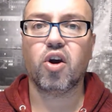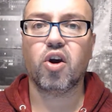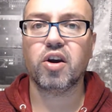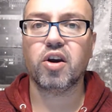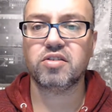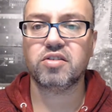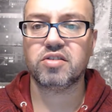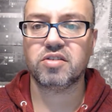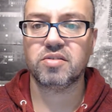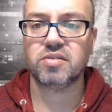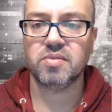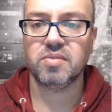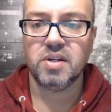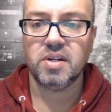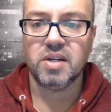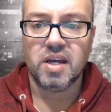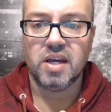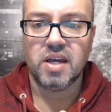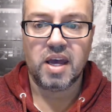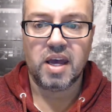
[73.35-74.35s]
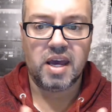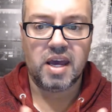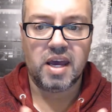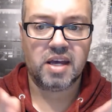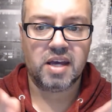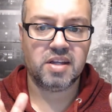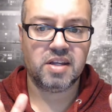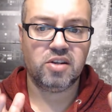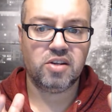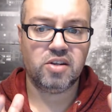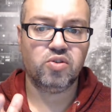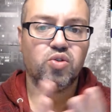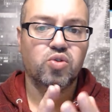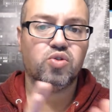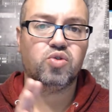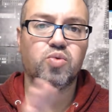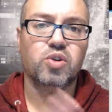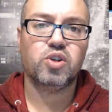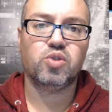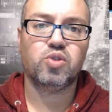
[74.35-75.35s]
and then you choose which one
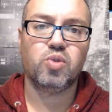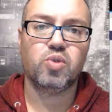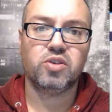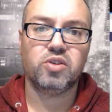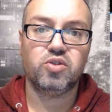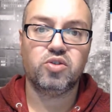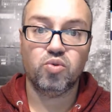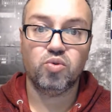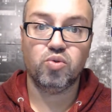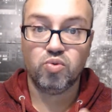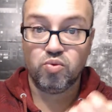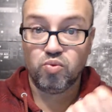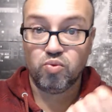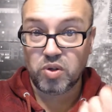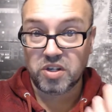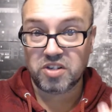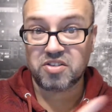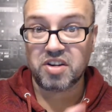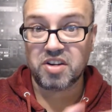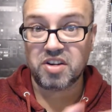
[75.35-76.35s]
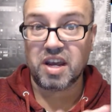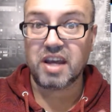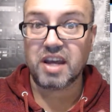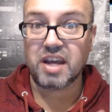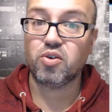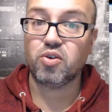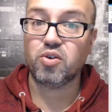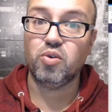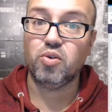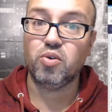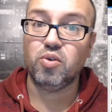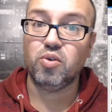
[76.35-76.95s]
to recycle. So you